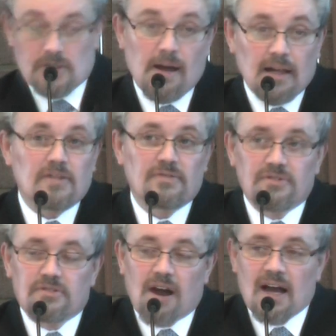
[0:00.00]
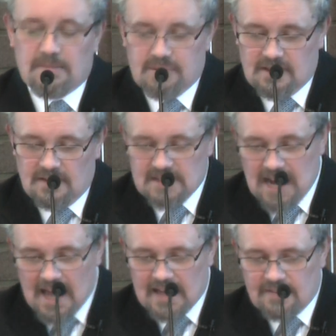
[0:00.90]
12 tribes of
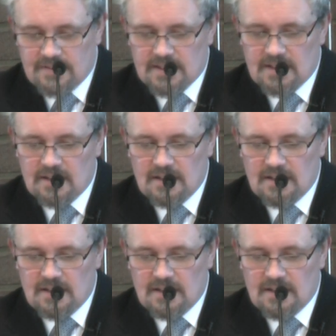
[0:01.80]
slaves,